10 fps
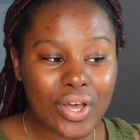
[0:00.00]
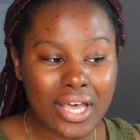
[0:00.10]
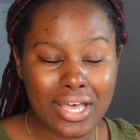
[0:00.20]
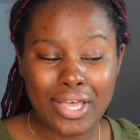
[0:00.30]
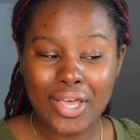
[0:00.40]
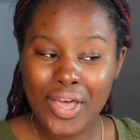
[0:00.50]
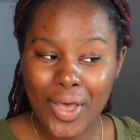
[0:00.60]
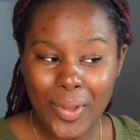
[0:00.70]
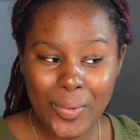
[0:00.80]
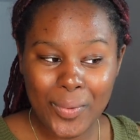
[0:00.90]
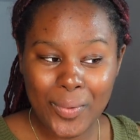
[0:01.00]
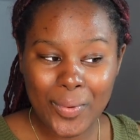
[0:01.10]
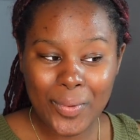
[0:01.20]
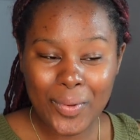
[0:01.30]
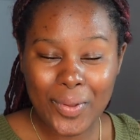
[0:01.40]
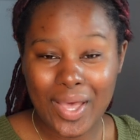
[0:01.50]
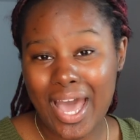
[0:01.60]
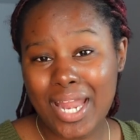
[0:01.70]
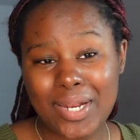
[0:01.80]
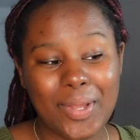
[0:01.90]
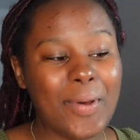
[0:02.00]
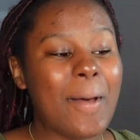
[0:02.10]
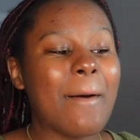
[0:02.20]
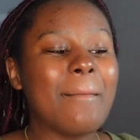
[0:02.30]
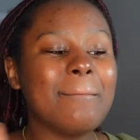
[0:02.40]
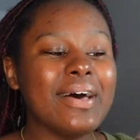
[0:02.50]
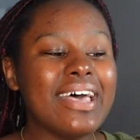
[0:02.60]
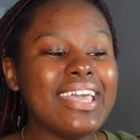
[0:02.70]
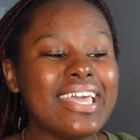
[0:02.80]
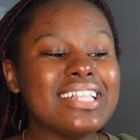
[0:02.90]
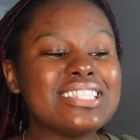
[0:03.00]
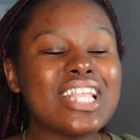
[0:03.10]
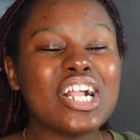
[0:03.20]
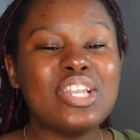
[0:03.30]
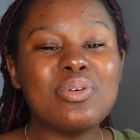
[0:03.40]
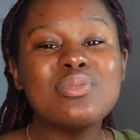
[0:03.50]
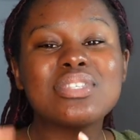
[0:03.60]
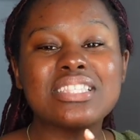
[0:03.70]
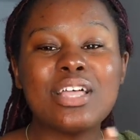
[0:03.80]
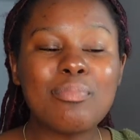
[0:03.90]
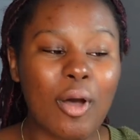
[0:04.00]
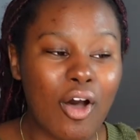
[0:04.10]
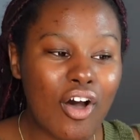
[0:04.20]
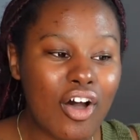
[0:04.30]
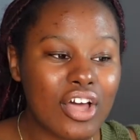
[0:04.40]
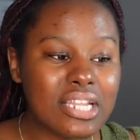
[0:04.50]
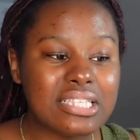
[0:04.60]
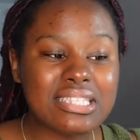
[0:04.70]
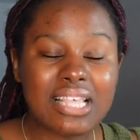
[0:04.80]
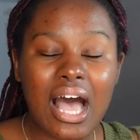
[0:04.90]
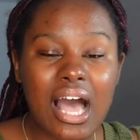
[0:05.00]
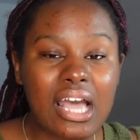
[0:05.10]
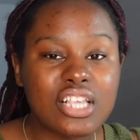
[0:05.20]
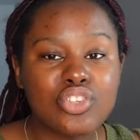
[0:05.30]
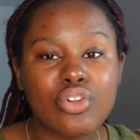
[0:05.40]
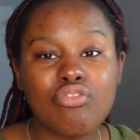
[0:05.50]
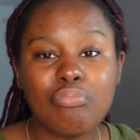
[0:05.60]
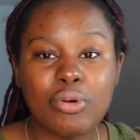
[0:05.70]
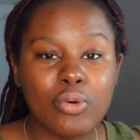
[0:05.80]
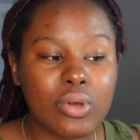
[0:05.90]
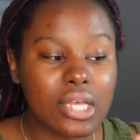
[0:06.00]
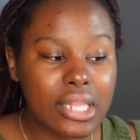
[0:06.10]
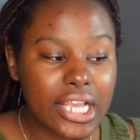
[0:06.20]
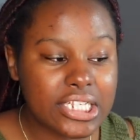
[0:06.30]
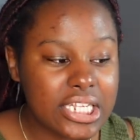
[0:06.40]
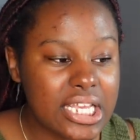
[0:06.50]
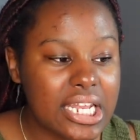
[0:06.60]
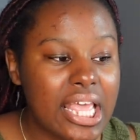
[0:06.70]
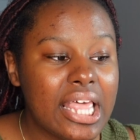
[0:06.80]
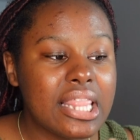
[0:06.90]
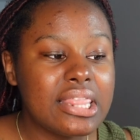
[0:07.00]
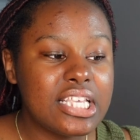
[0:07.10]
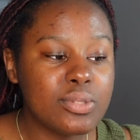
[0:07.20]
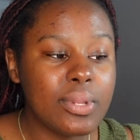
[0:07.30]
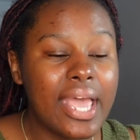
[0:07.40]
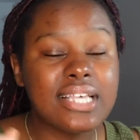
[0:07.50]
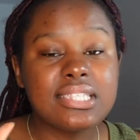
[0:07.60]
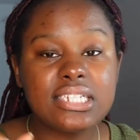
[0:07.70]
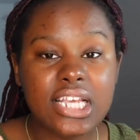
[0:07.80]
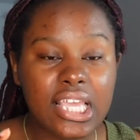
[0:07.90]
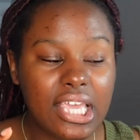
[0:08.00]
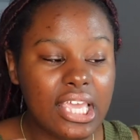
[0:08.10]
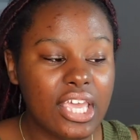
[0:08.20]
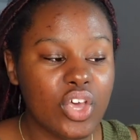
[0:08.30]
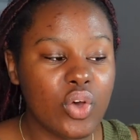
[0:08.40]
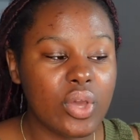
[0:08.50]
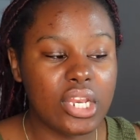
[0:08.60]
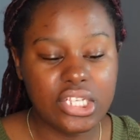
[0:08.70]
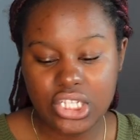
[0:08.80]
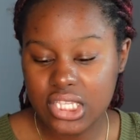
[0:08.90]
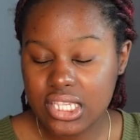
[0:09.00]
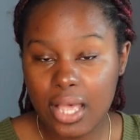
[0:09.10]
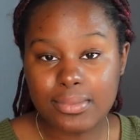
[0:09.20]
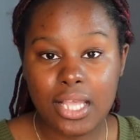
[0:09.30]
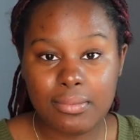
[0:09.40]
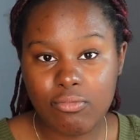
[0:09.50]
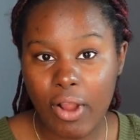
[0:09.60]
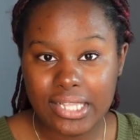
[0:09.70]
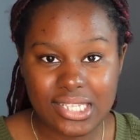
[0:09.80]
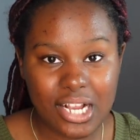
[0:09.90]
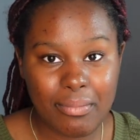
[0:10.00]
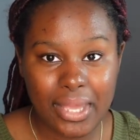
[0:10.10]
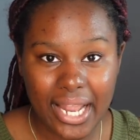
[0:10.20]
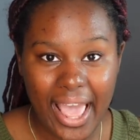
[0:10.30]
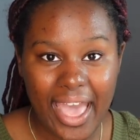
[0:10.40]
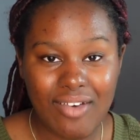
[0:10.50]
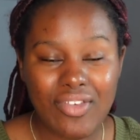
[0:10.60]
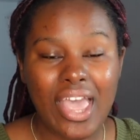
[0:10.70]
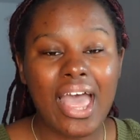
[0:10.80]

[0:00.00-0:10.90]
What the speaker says: Kuko? don't know. But it's their new slip-on sock sort of boot collection. This one has the chunky heel and it just comes up right to your mid-half.